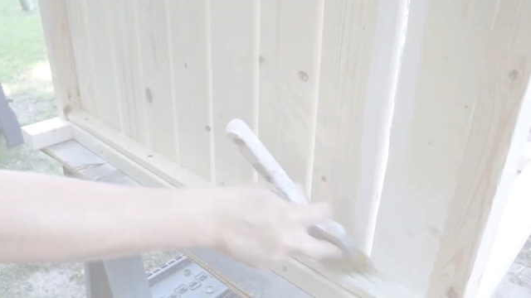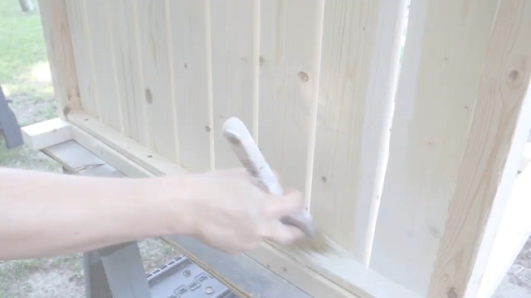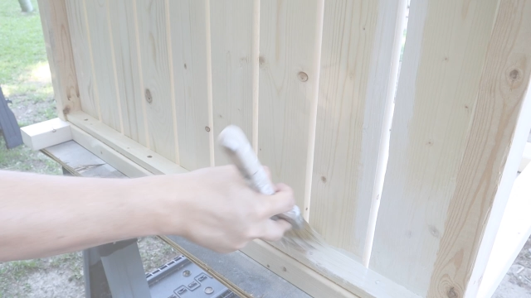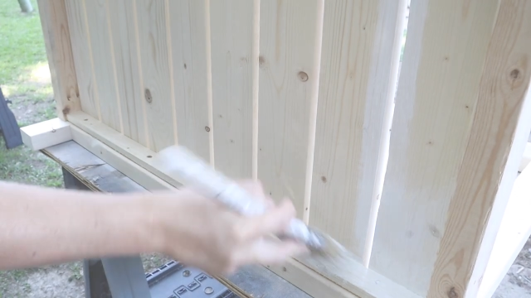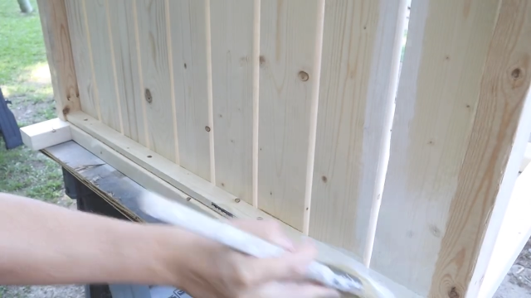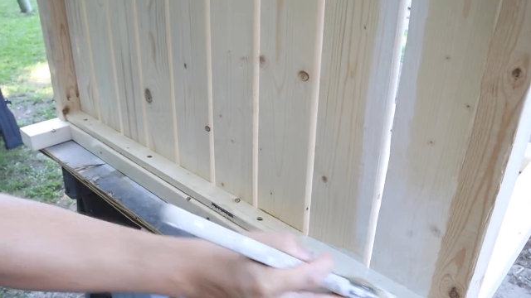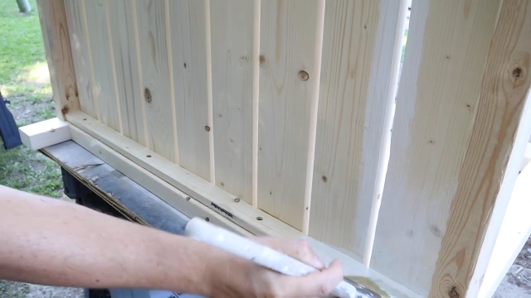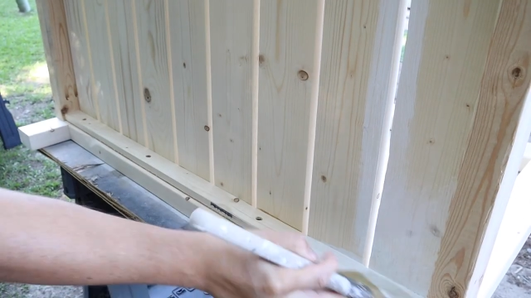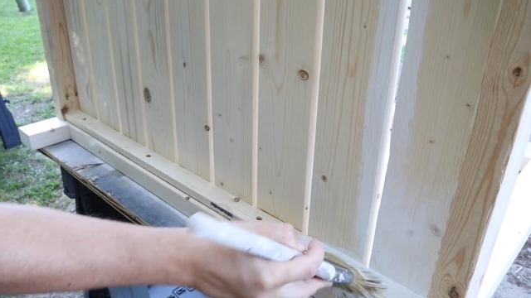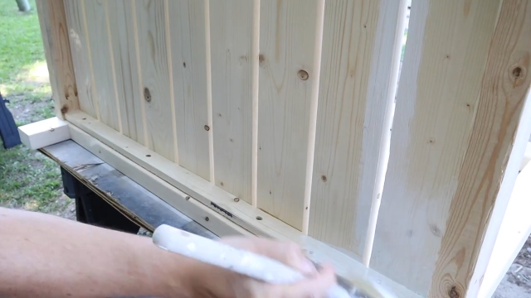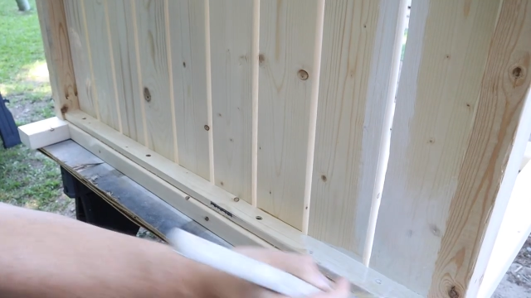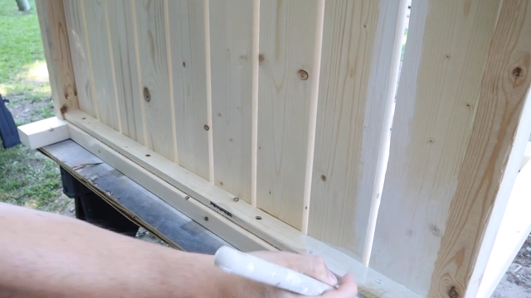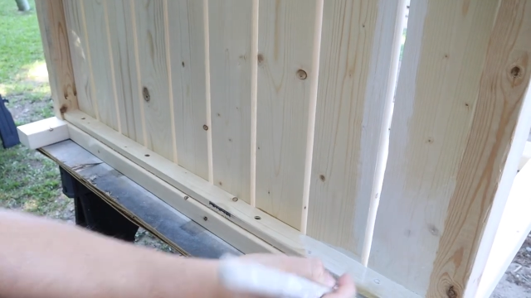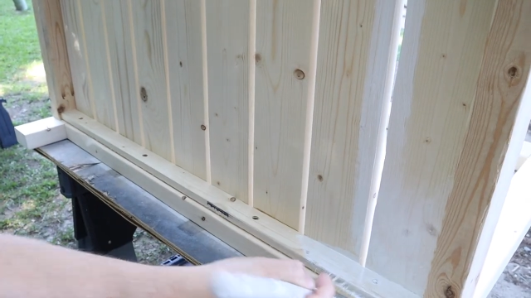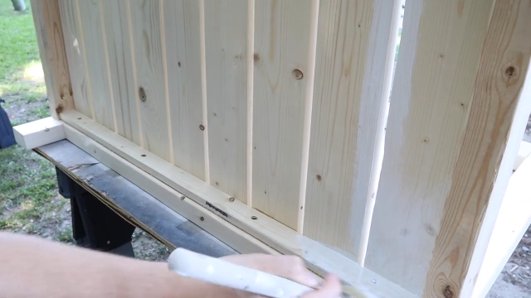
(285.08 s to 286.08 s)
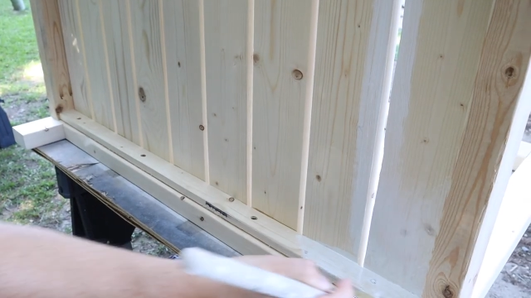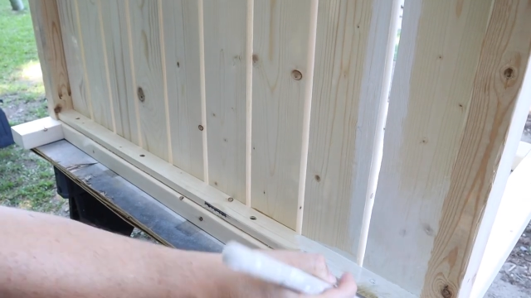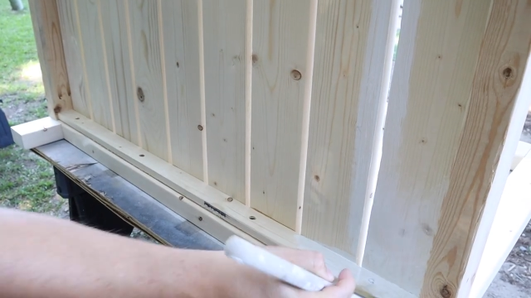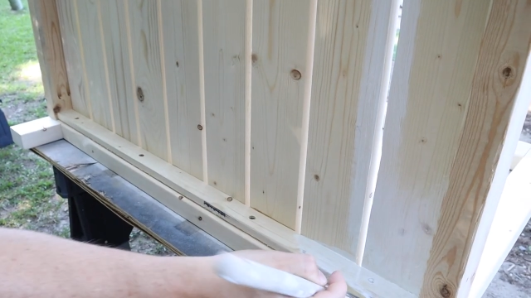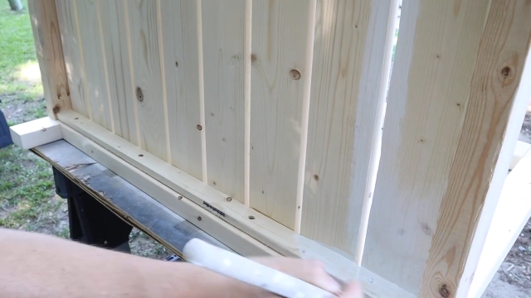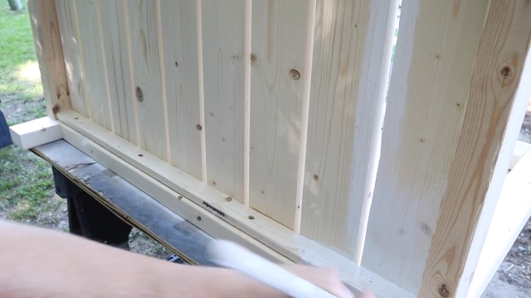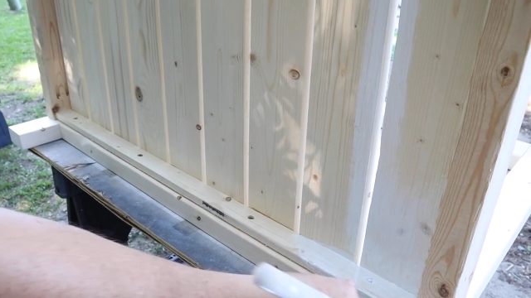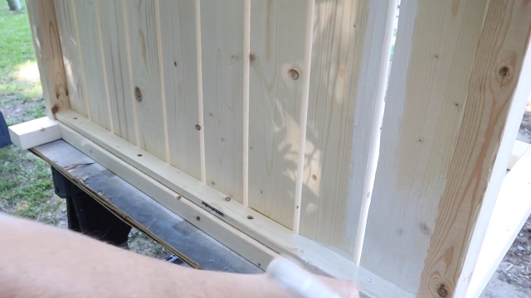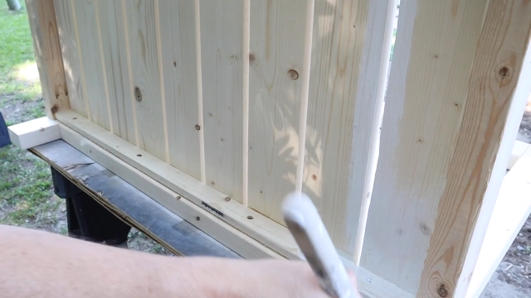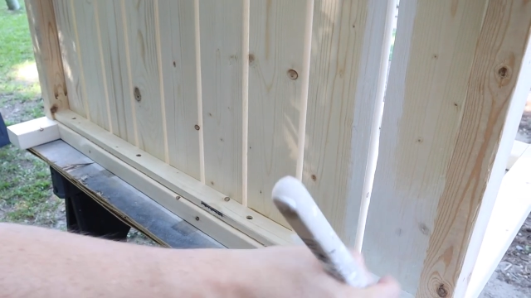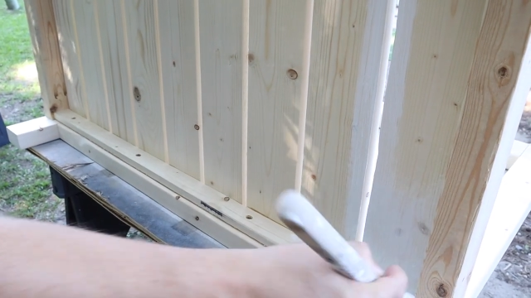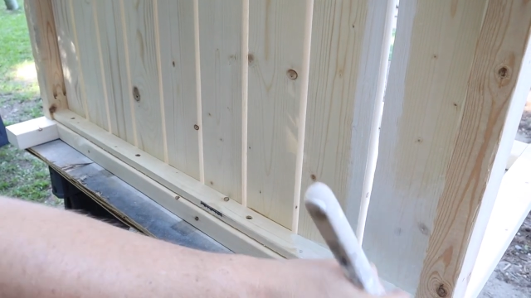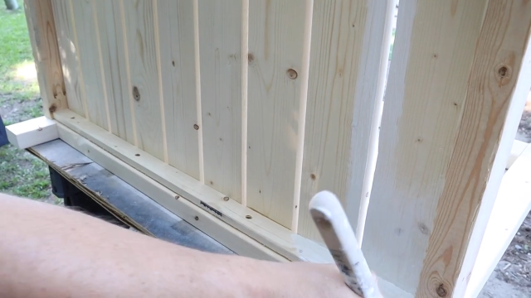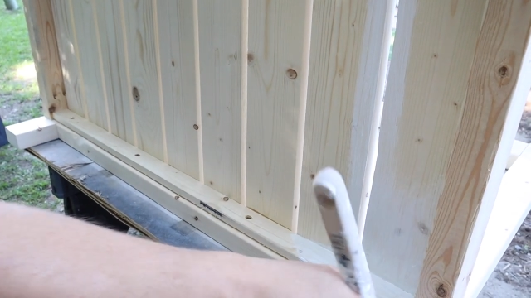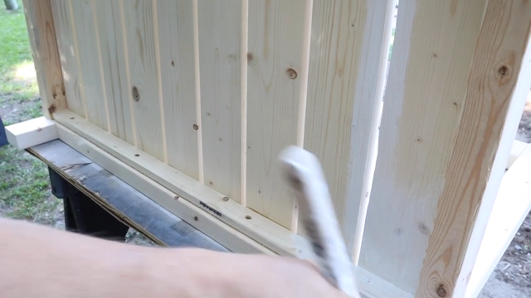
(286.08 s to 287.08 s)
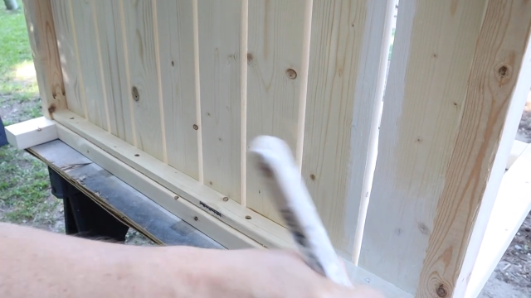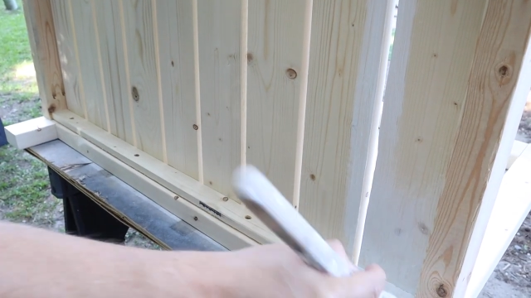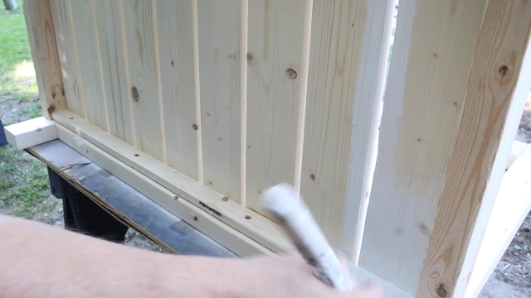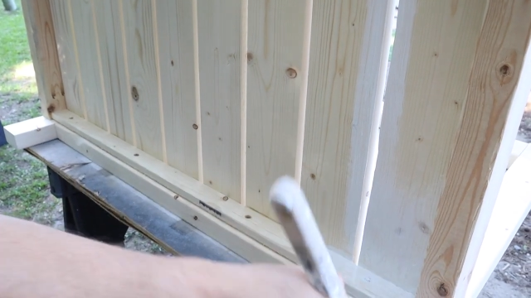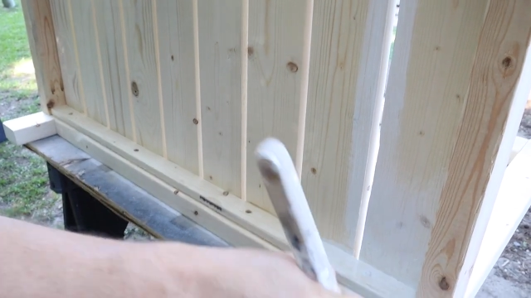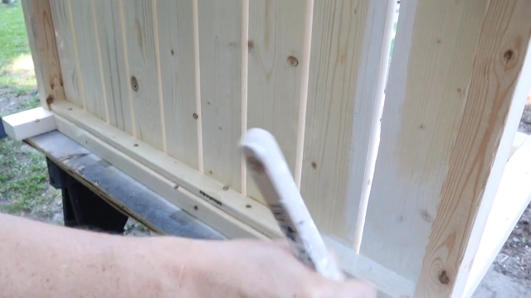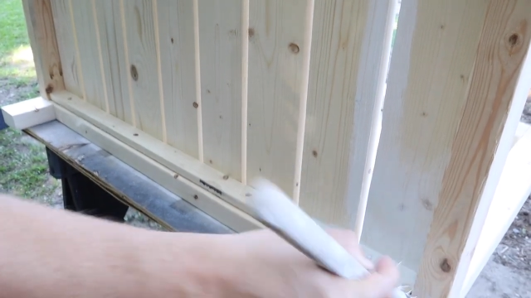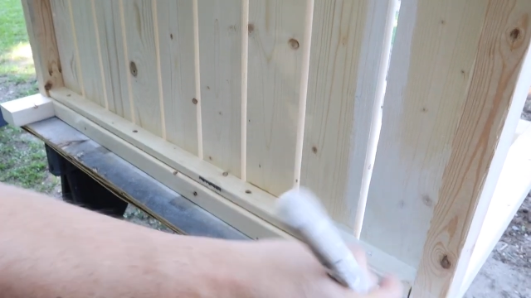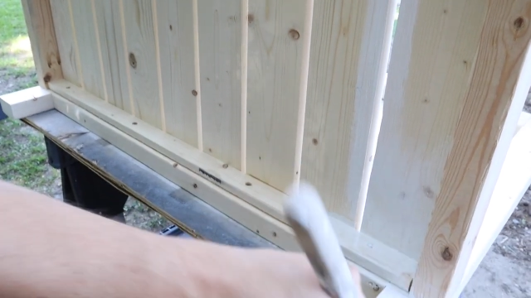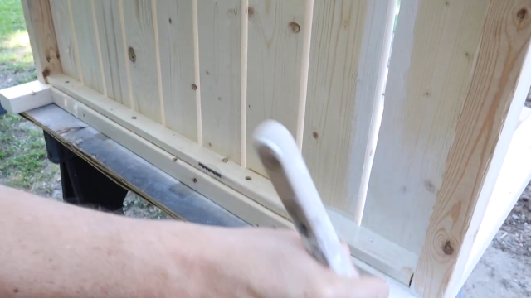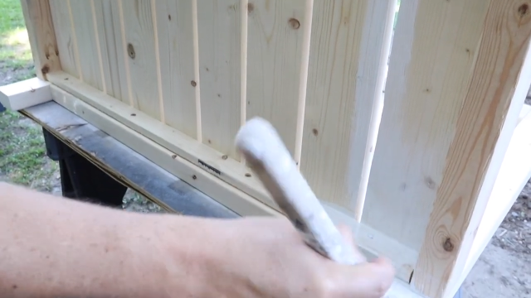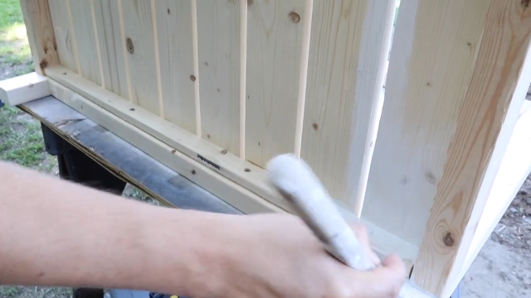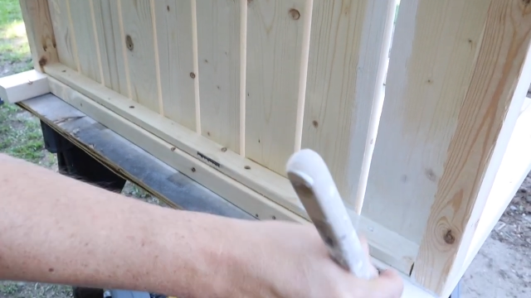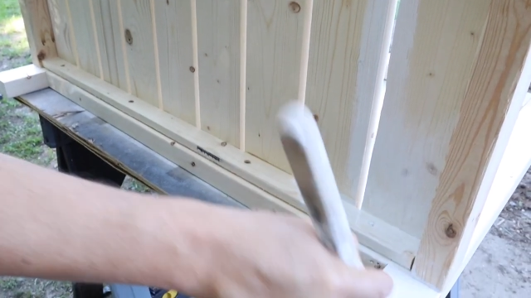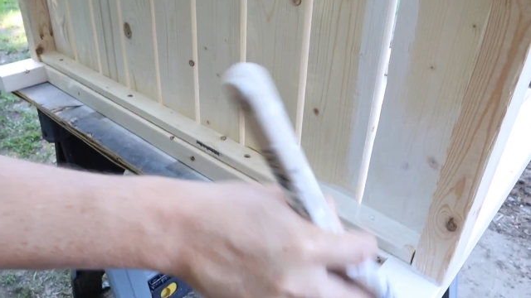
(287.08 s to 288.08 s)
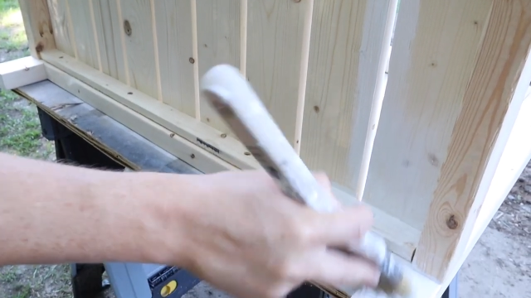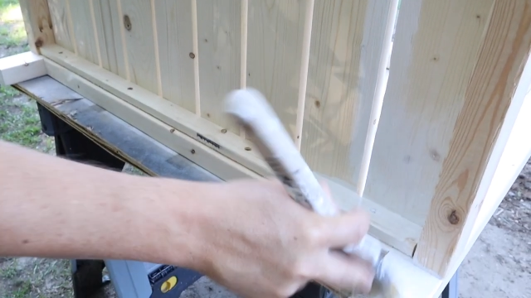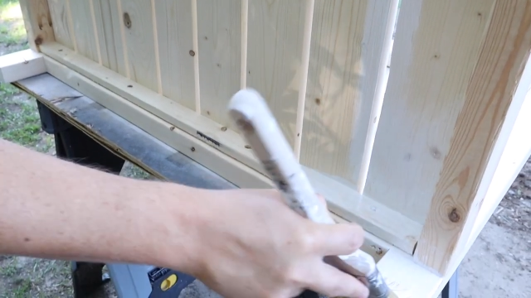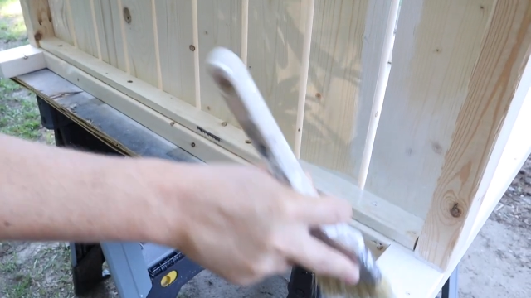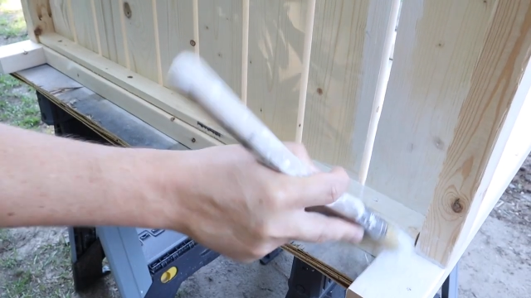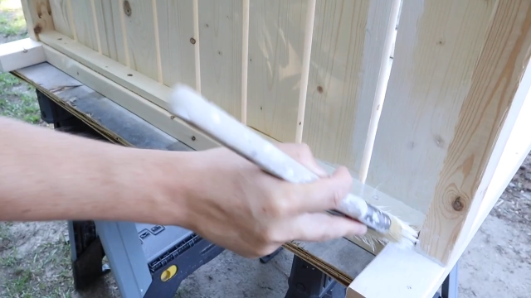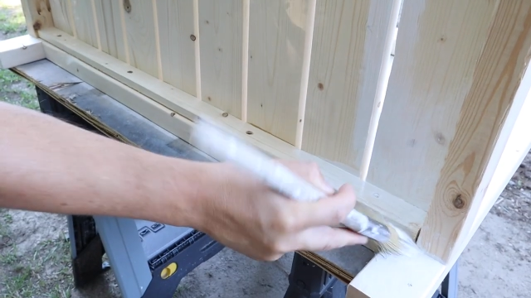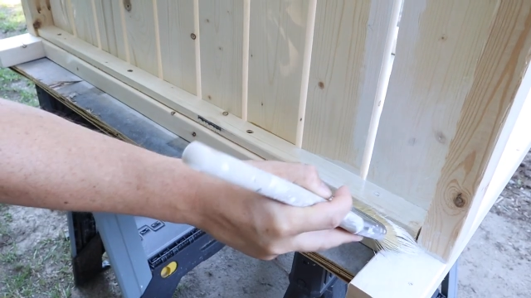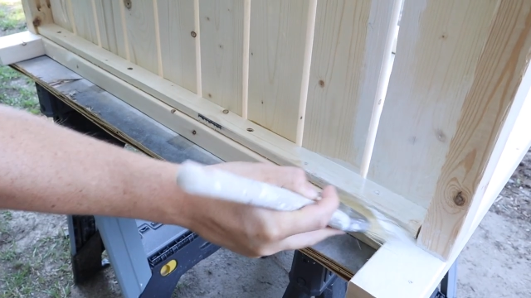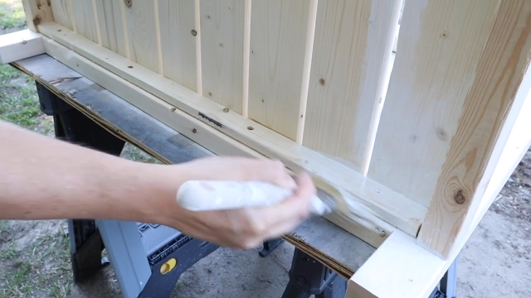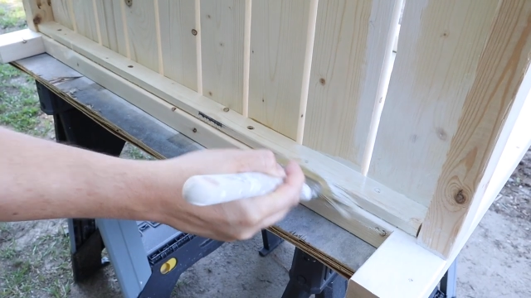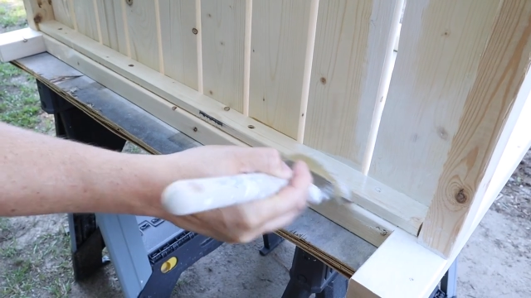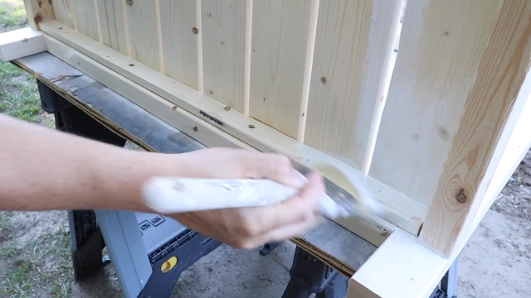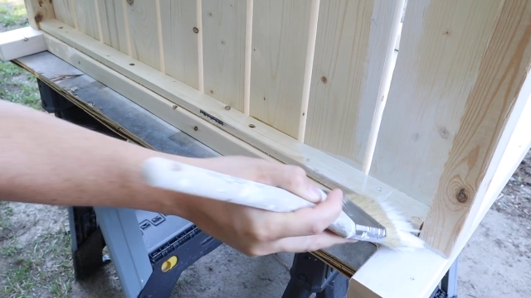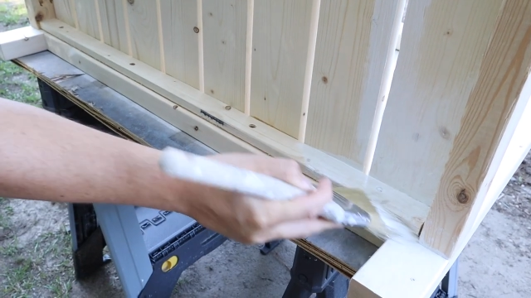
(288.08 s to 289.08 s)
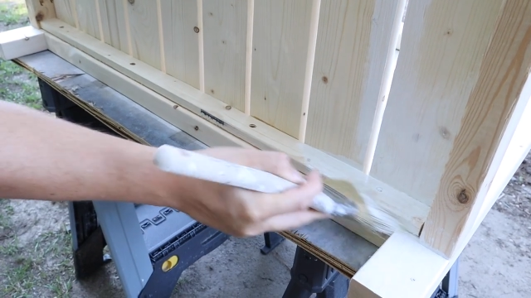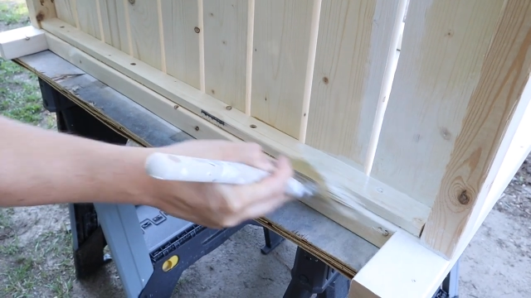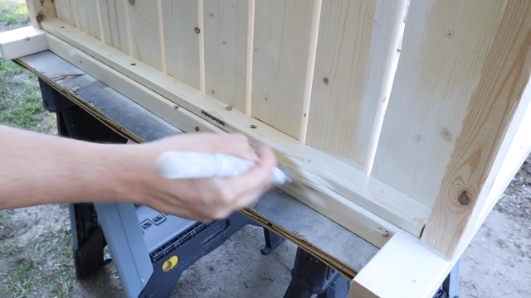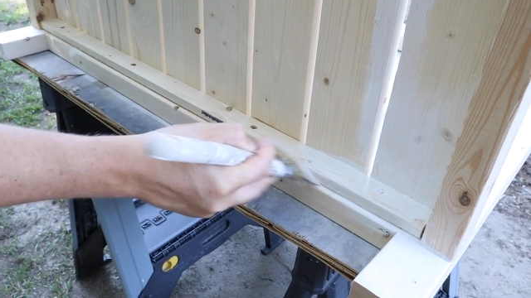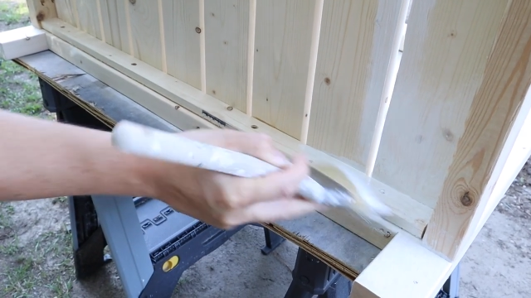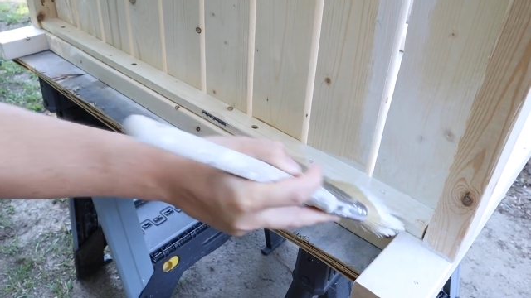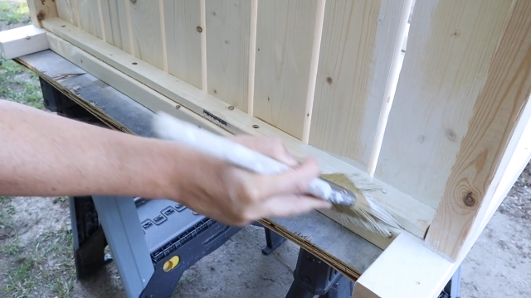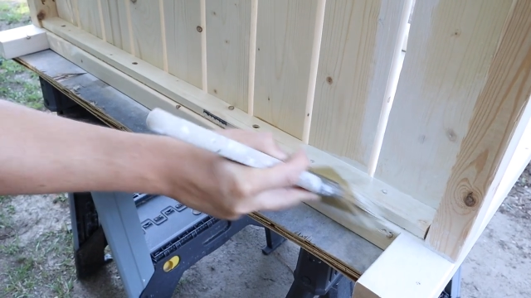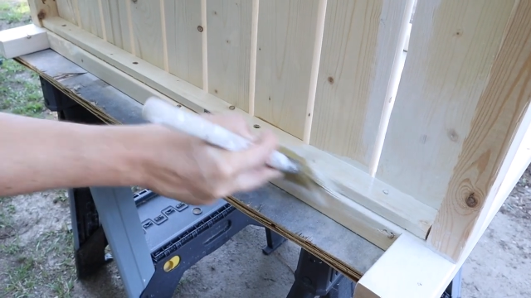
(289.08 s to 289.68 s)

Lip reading: [unreadable: no face in view]